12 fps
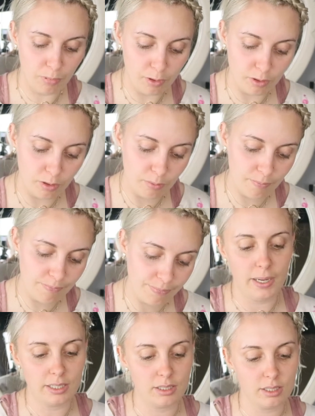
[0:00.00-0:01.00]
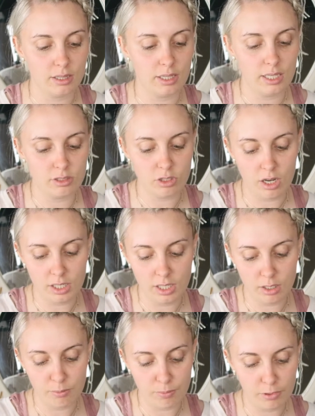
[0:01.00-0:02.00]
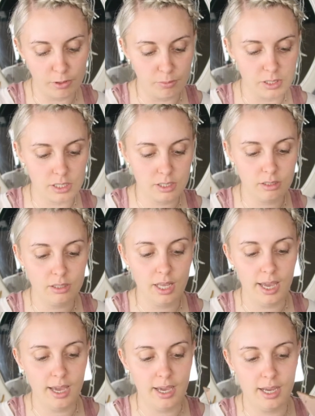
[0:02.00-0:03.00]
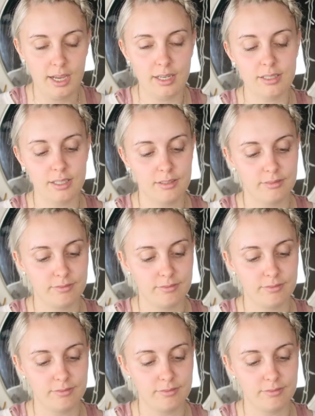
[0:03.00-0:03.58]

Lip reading: Bloom, but the Tartelette in Bloom still had